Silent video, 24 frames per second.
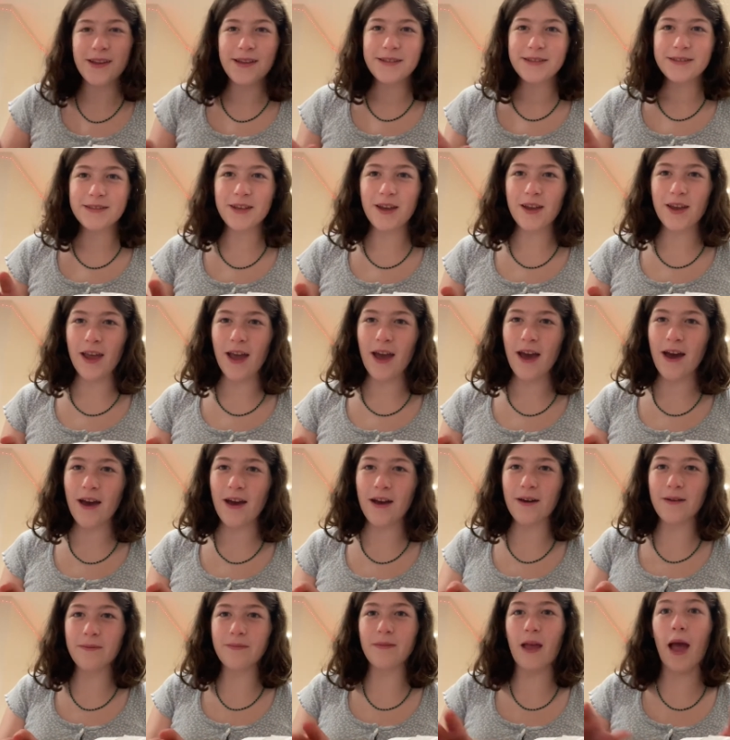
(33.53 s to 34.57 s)
So
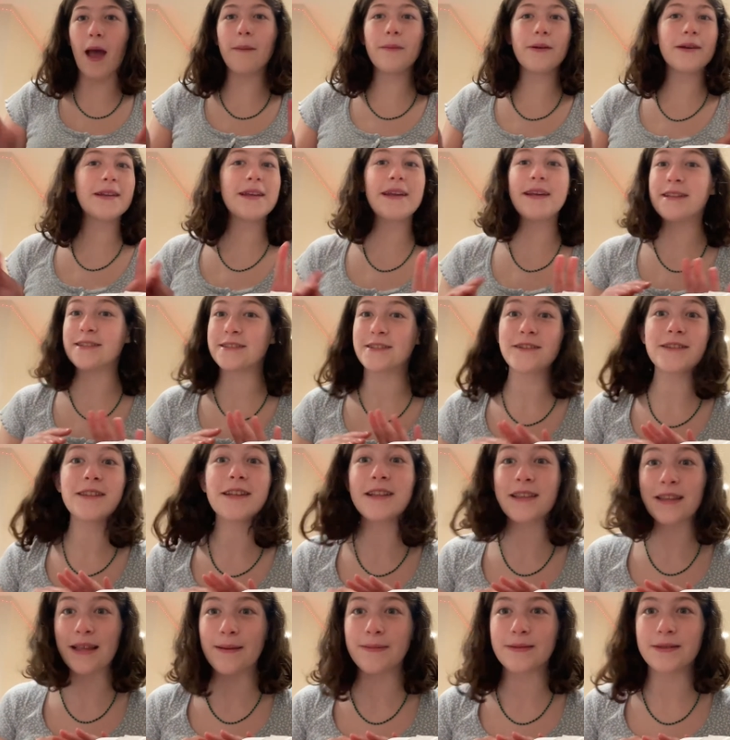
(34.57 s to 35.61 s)
yeah, I'm gonna insert the
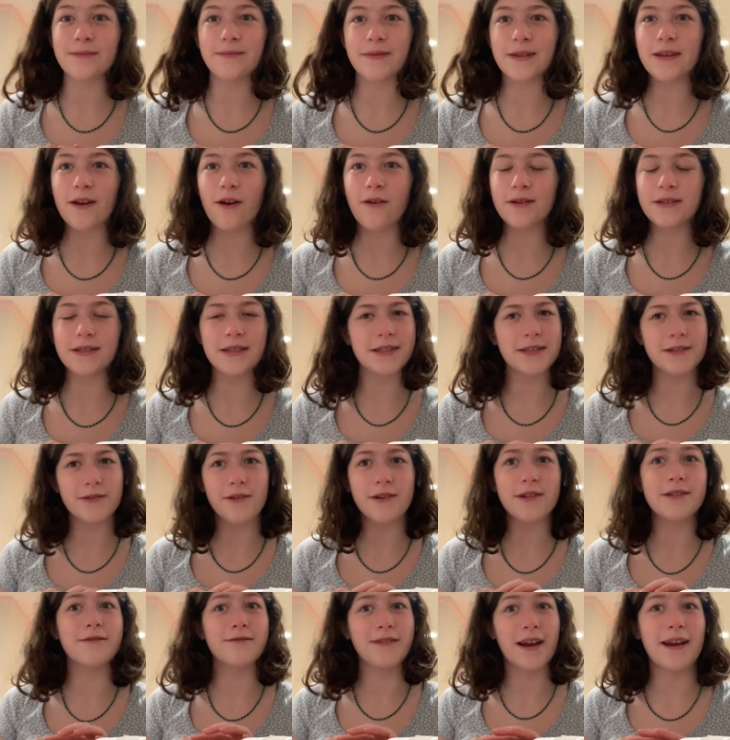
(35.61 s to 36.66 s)
clips of me going to the
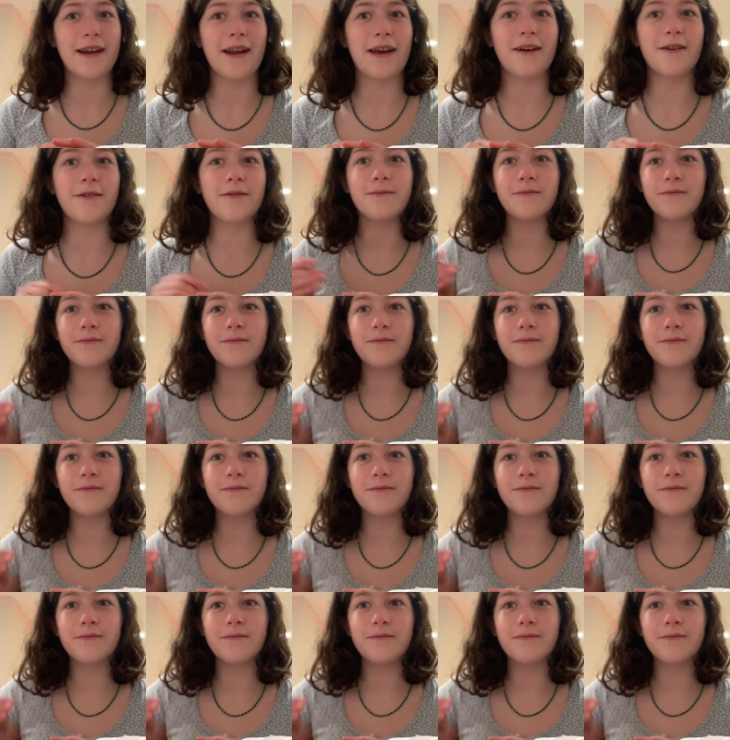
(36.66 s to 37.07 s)
stores right now.